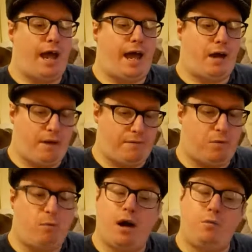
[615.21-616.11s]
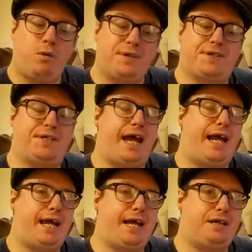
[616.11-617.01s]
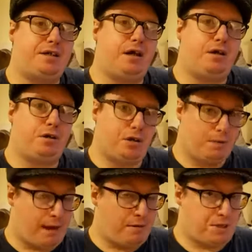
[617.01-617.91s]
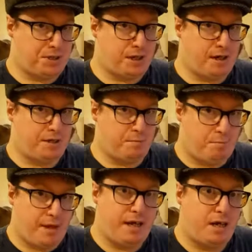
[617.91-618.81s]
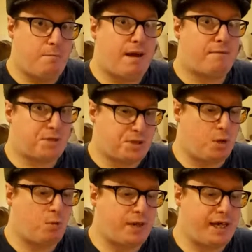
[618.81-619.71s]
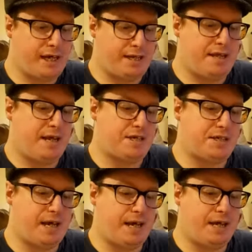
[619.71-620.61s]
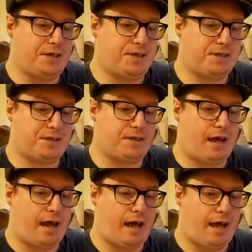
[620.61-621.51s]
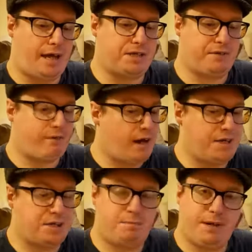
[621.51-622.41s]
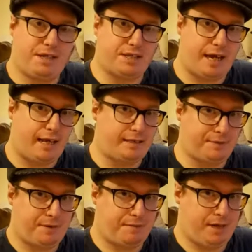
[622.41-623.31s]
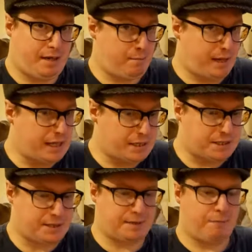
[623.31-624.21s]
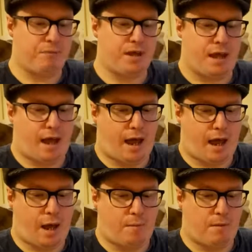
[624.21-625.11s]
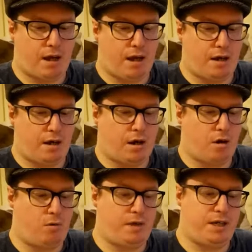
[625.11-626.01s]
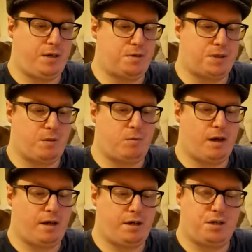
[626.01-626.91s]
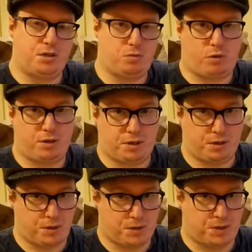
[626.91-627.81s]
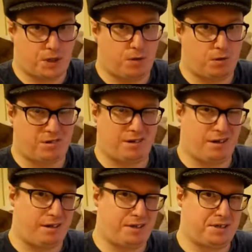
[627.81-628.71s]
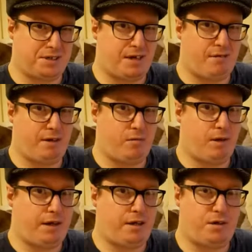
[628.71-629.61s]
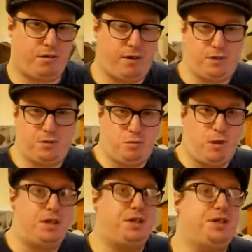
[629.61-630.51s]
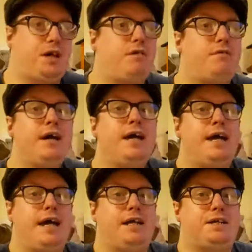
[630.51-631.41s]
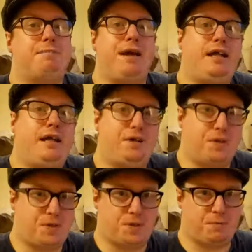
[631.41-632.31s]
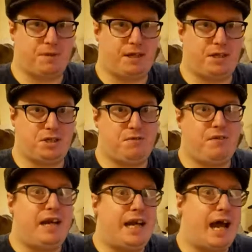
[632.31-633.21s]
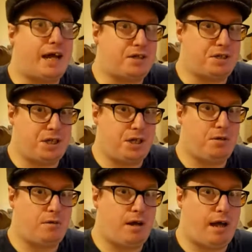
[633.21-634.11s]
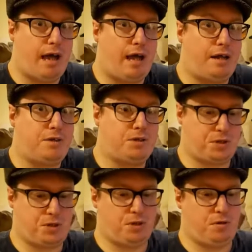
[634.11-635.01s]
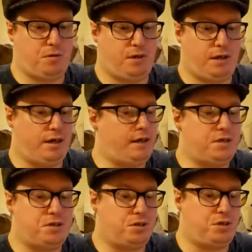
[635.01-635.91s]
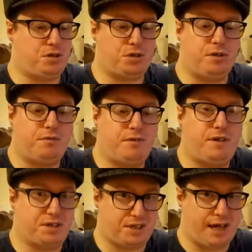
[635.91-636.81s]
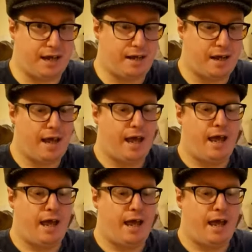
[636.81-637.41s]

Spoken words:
However, what I would say is that a good amount of time to be in the bath soaking in this is it's advised to be 10 to 15 minutes. And only use it when you just want a good soak, not necessarily when you're trying to wash yourself. It's mainly just something to relax you and it's just good for the skin.